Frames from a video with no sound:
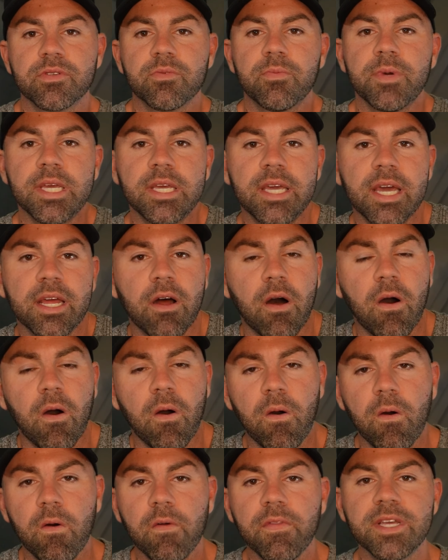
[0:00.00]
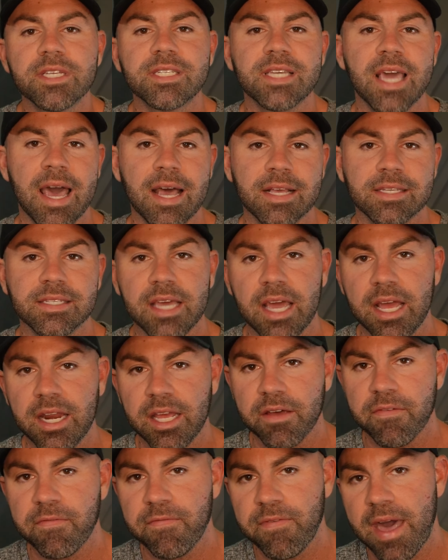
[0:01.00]
We get all these
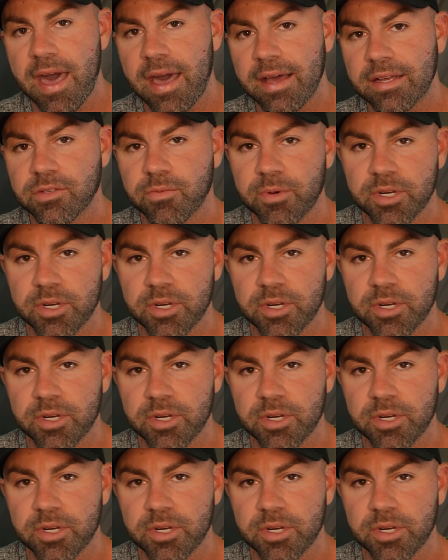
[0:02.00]
cascading effects